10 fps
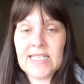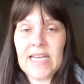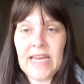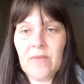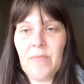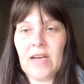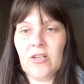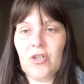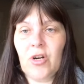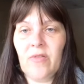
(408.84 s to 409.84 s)
taking back
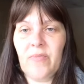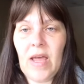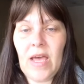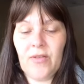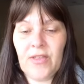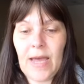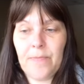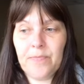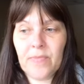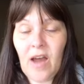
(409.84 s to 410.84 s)
control of my health
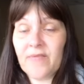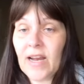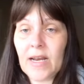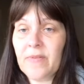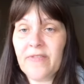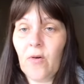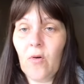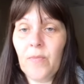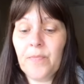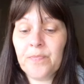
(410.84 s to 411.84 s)
again. I've done it
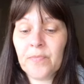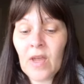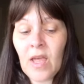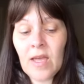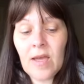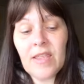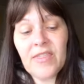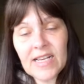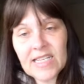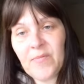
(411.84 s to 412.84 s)
before.
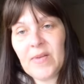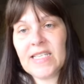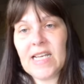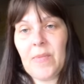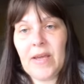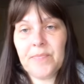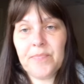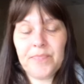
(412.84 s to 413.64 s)
Things have been slipping.